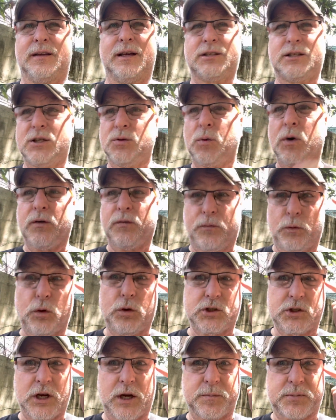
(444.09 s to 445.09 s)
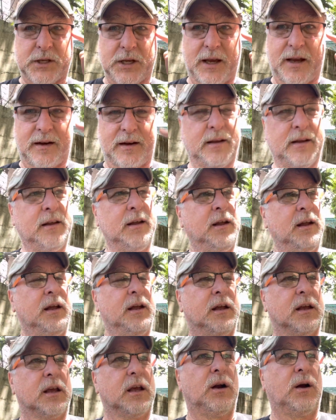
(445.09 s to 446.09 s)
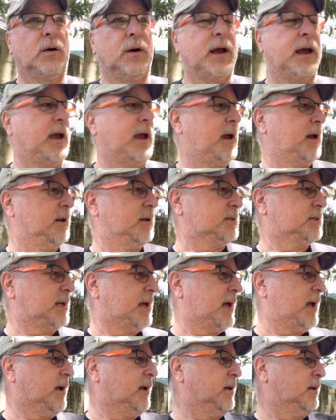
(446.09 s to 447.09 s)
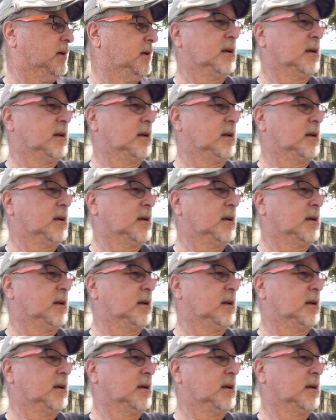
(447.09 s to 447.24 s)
This is where a fool jumps in, you know, and say,